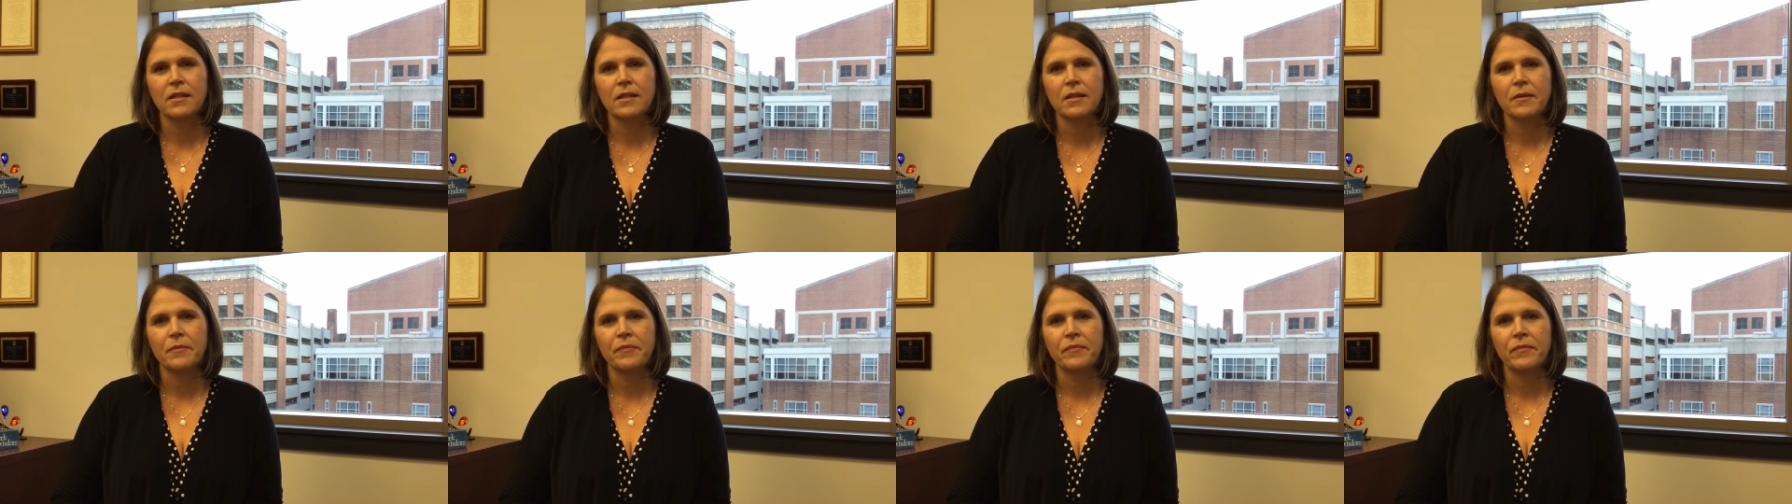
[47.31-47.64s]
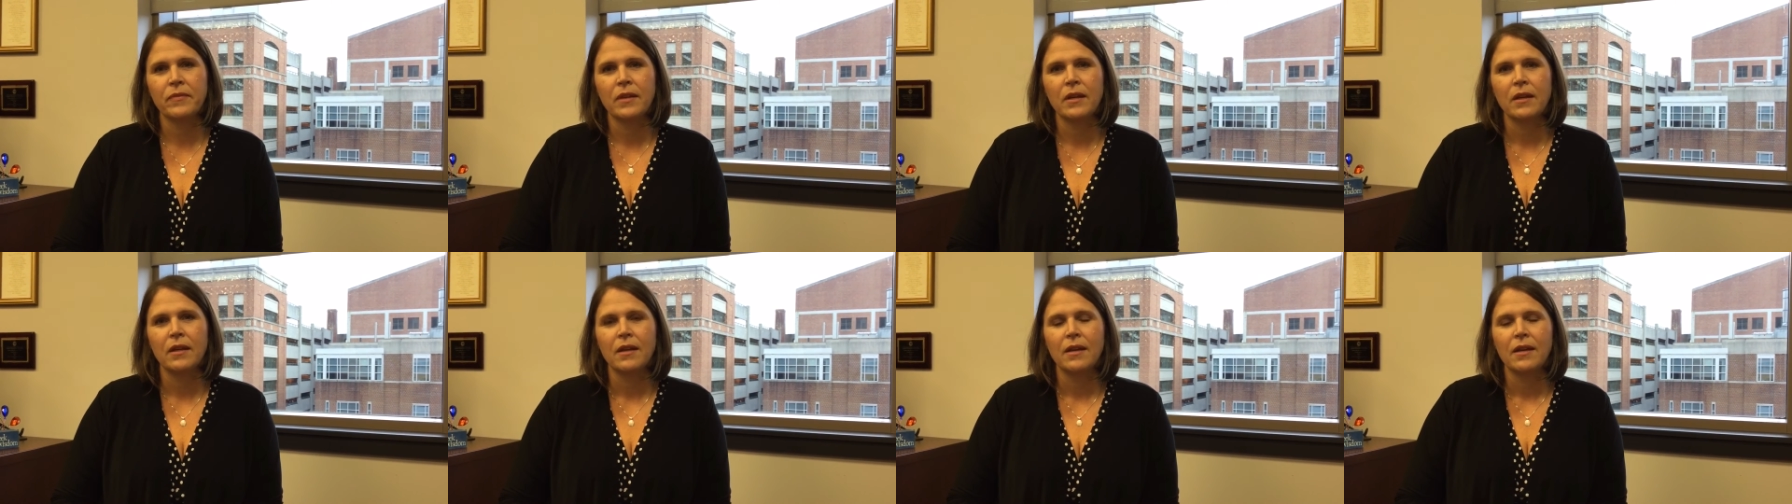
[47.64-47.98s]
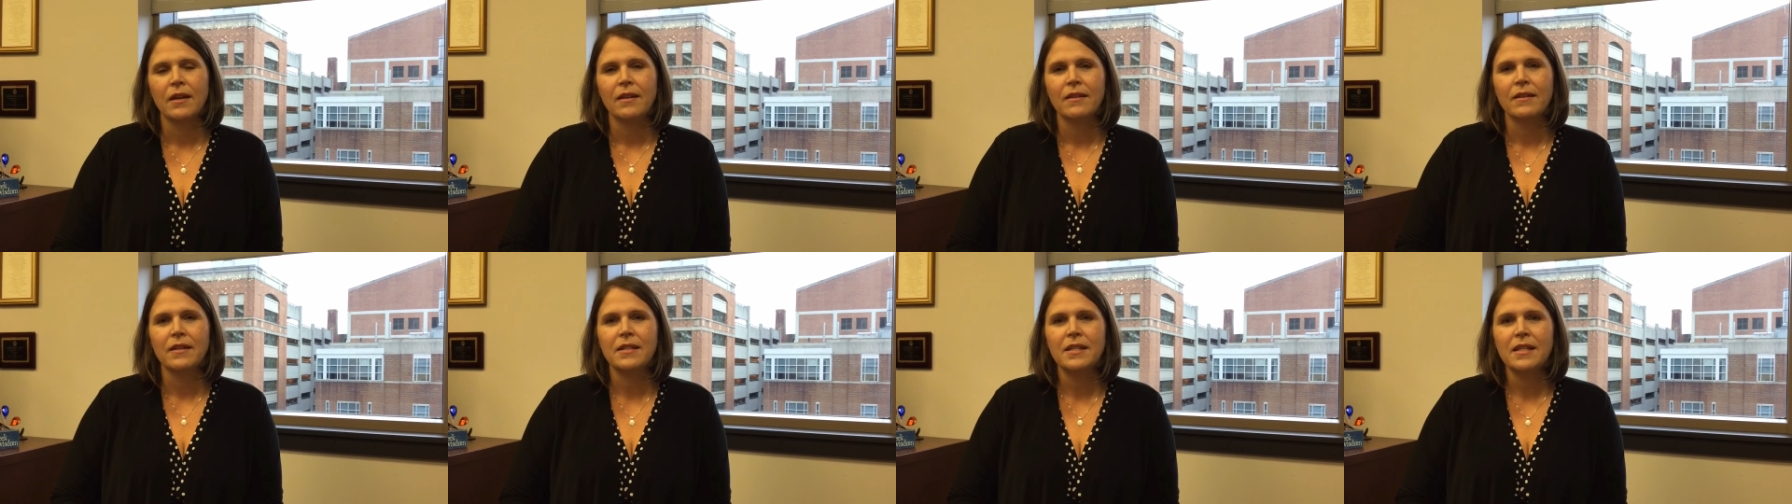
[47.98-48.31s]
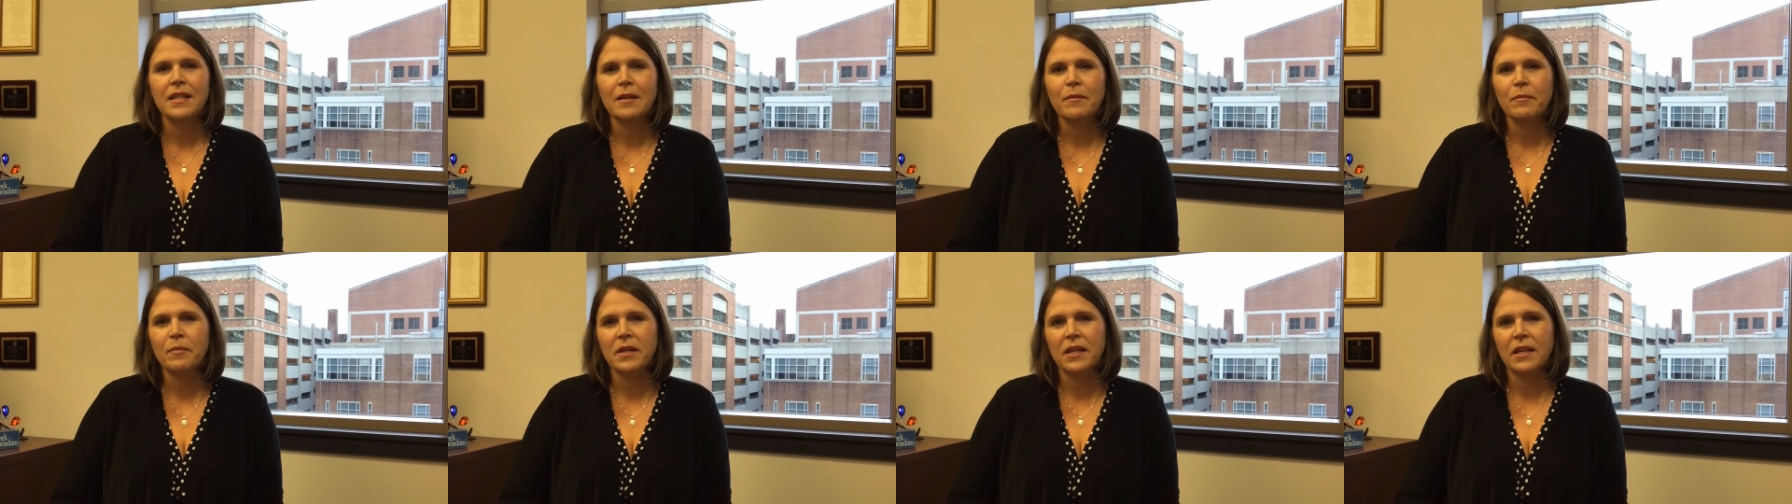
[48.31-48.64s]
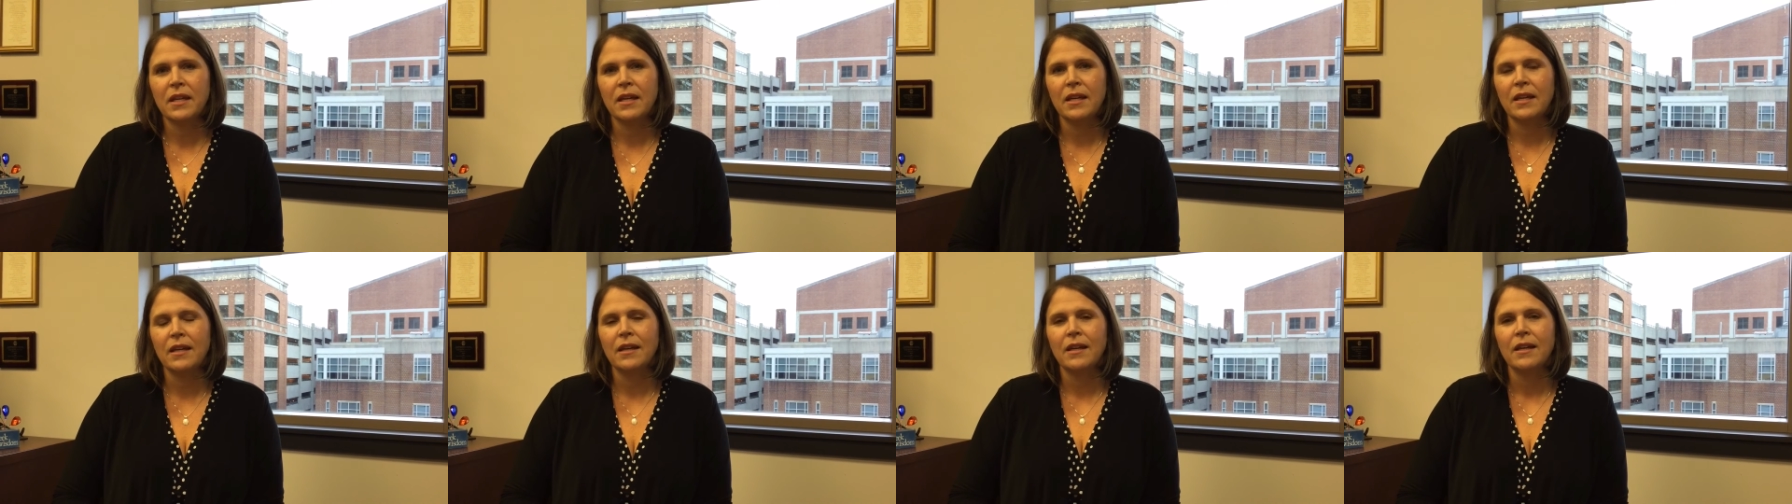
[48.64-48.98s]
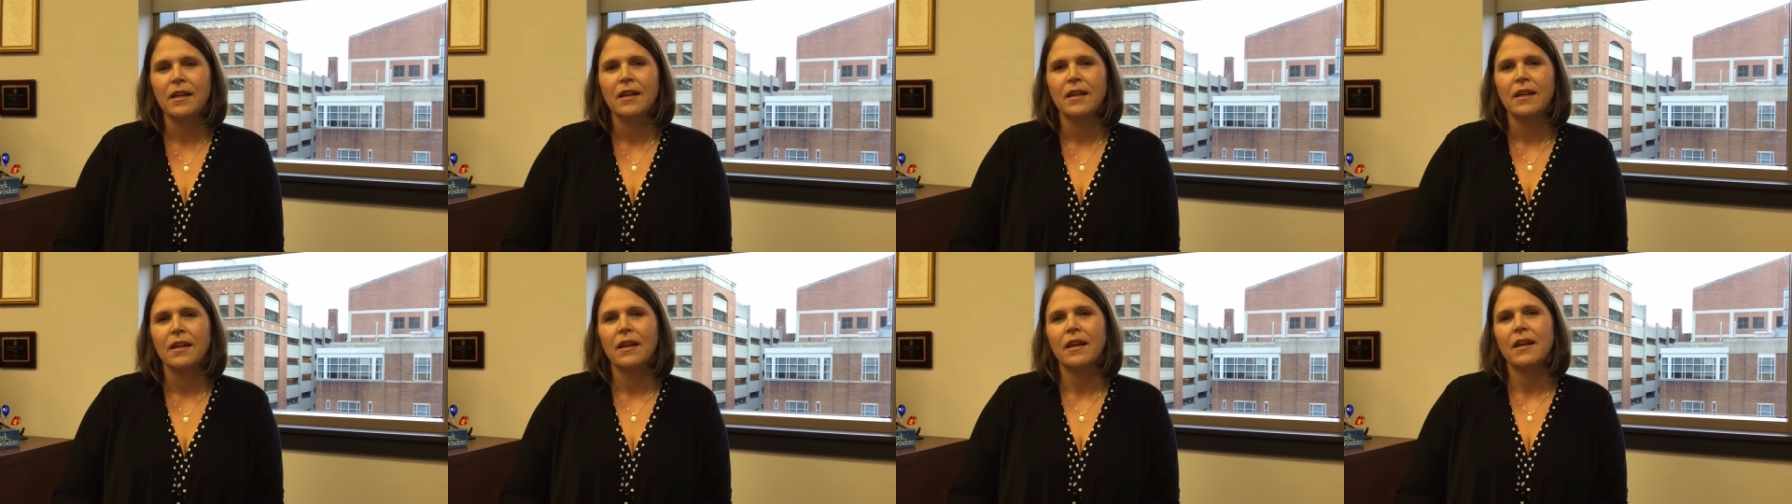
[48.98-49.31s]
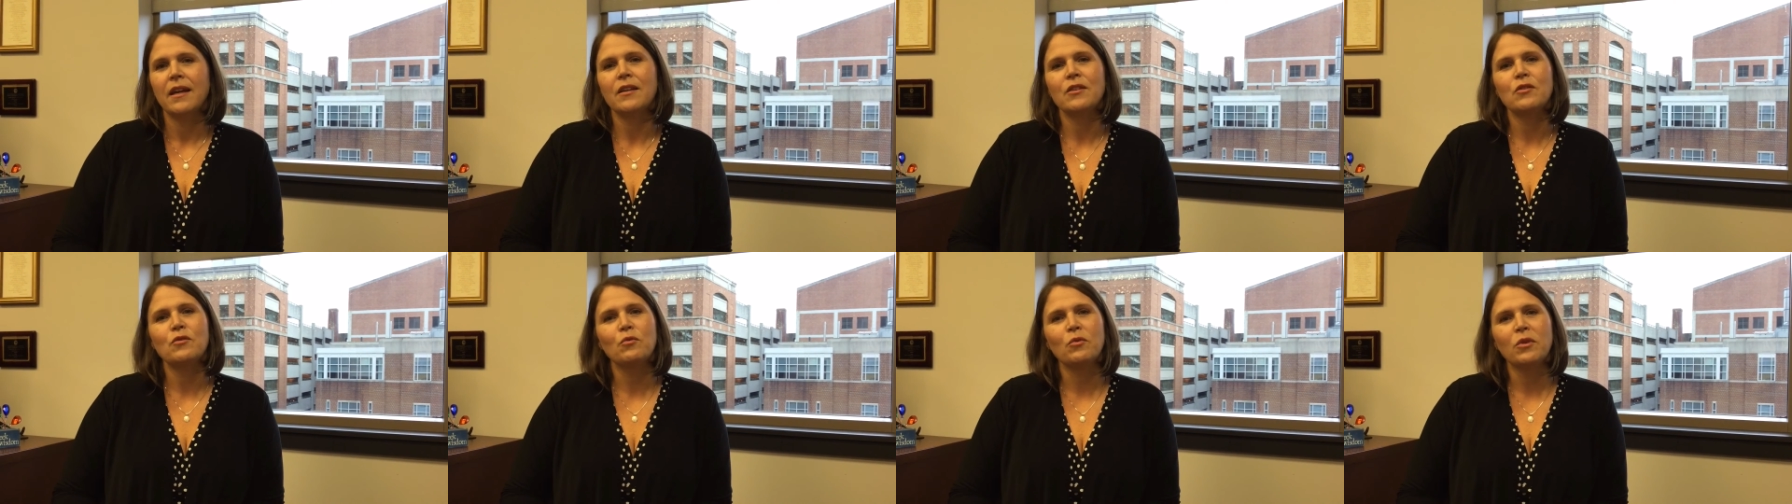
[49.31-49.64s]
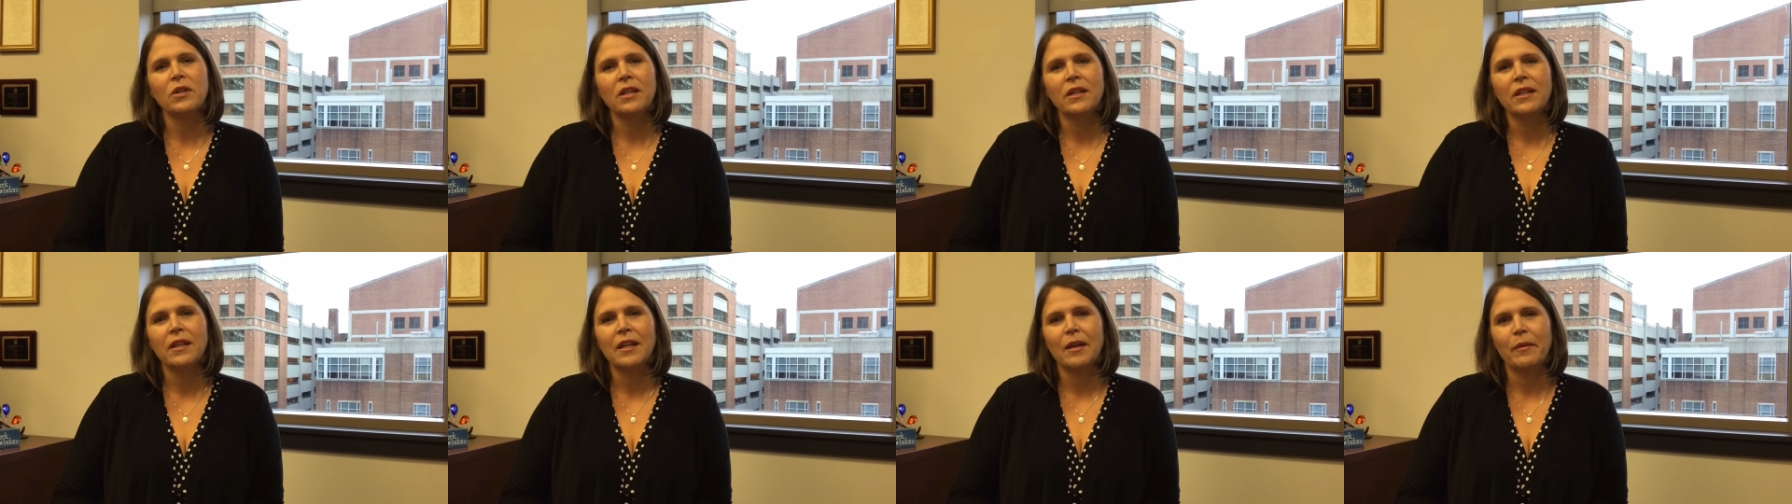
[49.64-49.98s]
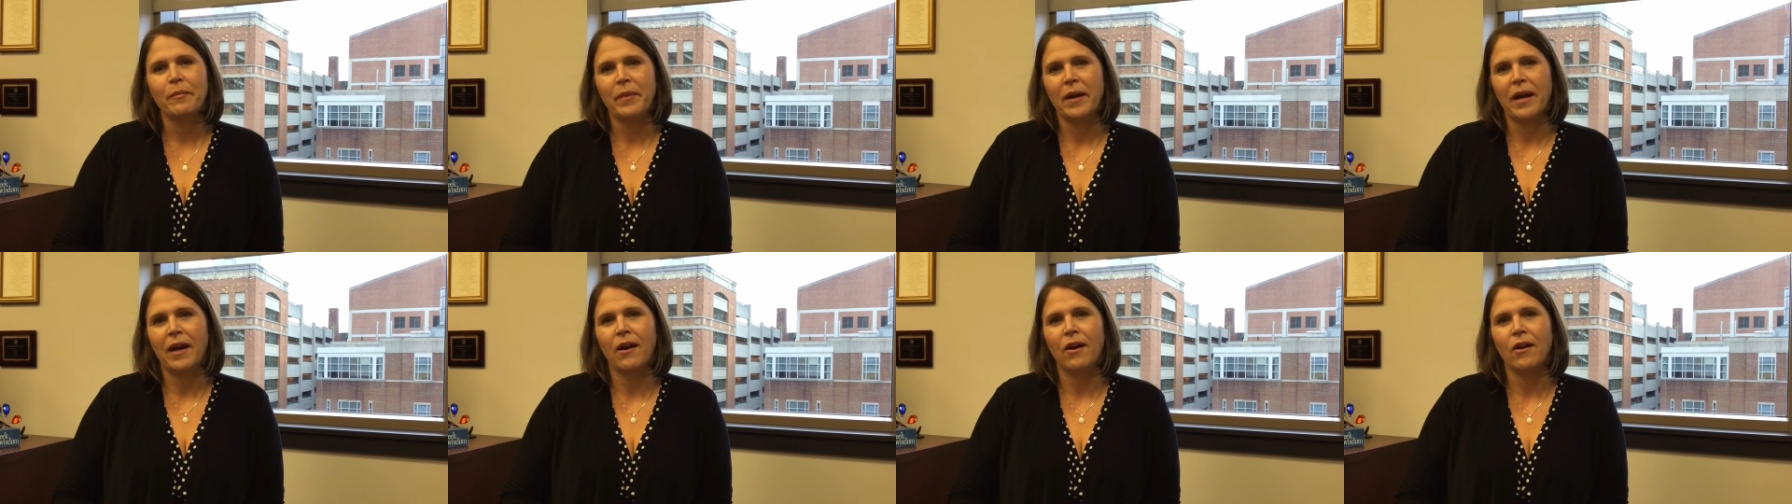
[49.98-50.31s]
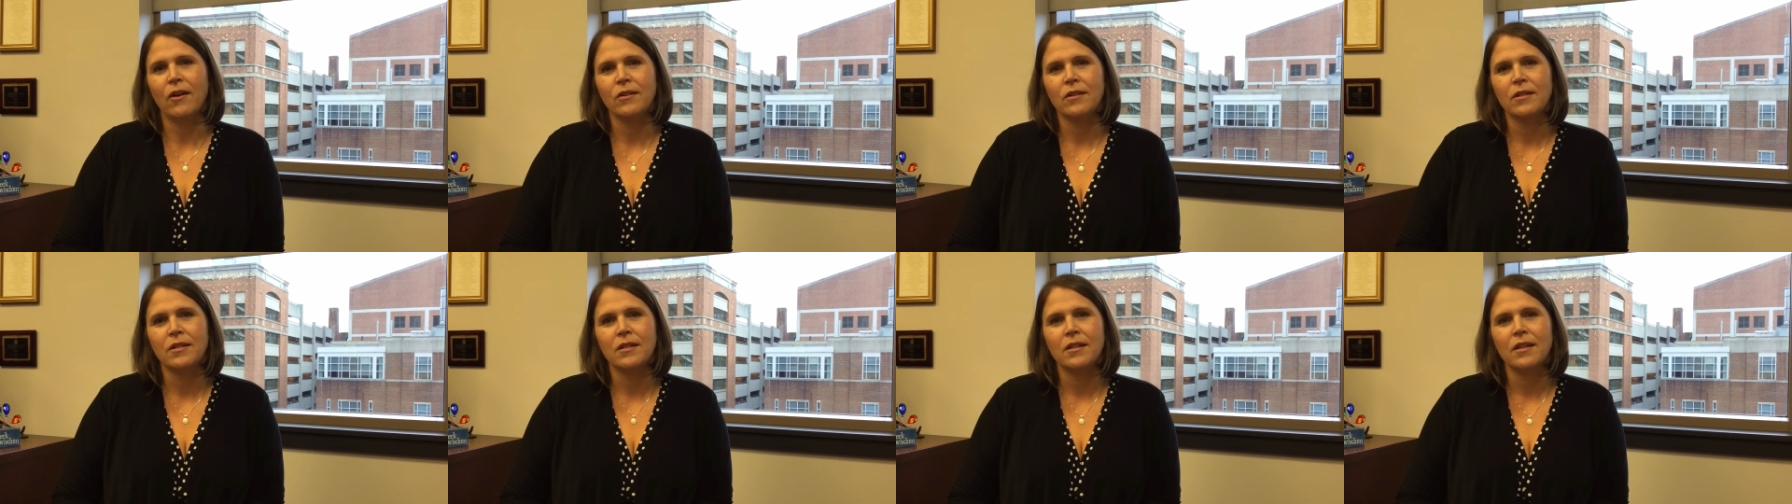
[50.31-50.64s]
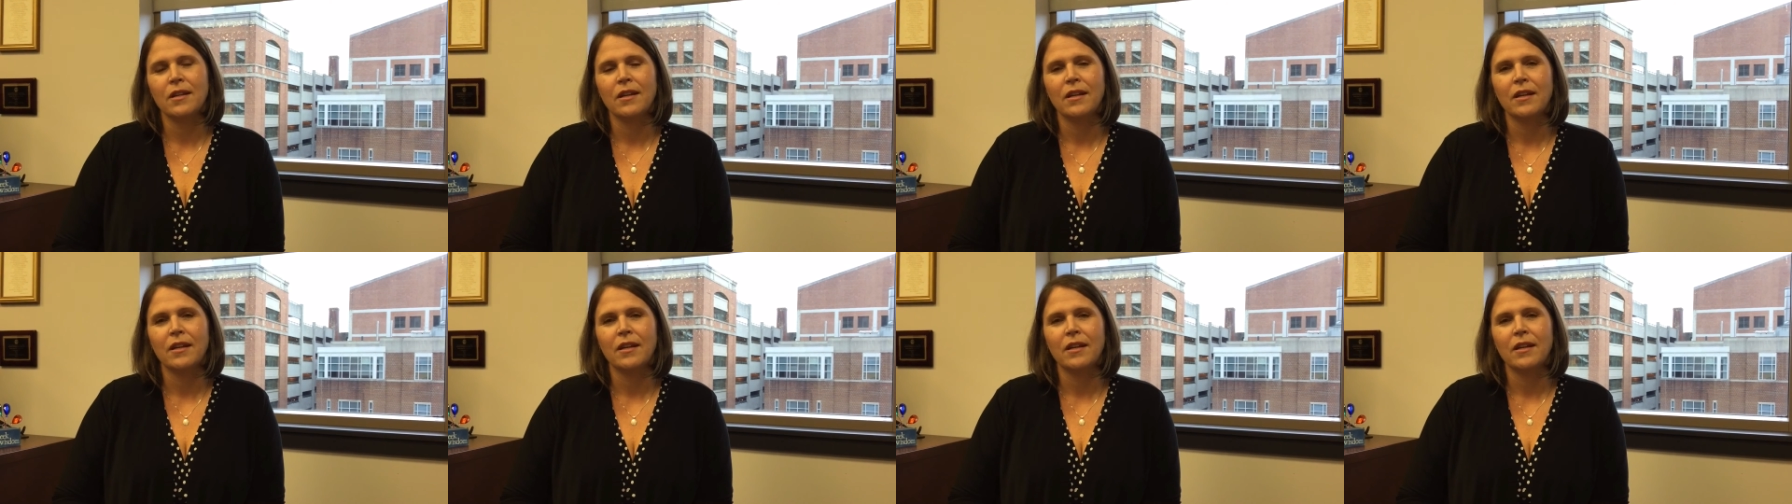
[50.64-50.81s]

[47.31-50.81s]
The DNP is really about